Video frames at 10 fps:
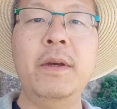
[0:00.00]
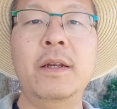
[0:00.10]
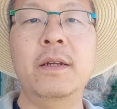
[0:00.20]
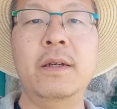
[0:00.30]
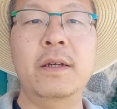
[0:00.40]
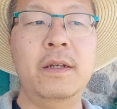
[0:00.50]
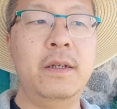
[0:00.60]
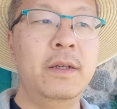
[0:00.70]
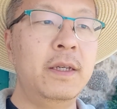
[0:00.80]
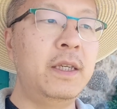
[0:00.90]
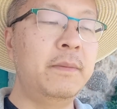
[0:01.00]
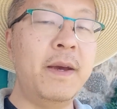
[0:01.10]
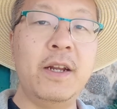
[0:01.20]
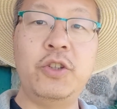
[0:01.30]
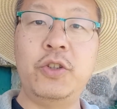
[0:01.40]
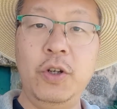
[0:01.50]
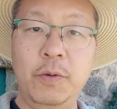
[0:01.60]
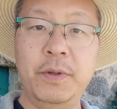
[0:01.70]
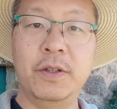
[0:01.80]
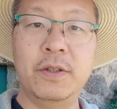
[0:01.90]
and he managed to
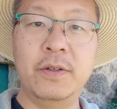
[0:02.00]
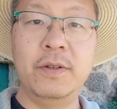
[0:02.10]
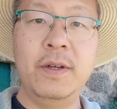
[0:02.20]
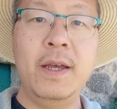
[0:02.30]
open the door,